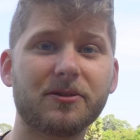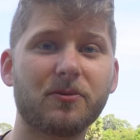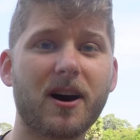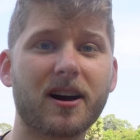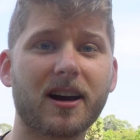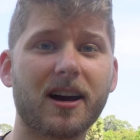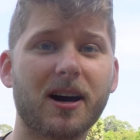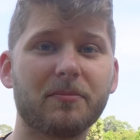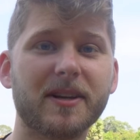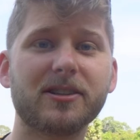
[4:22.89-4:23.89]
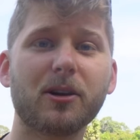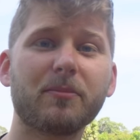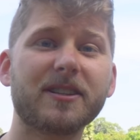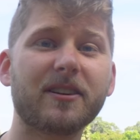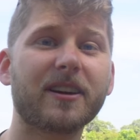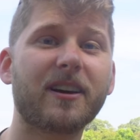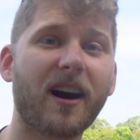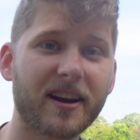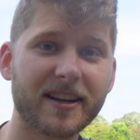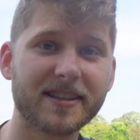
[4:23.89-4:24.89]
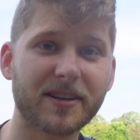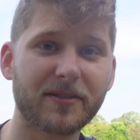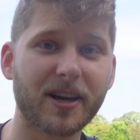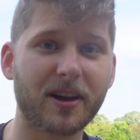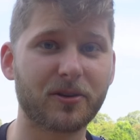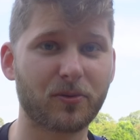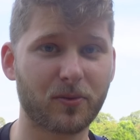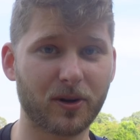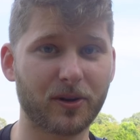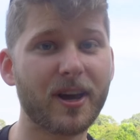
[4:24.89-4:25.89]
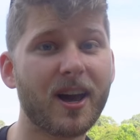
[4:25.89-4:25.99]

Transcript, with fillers: you walk up. These serpents are the guardians of the underworld.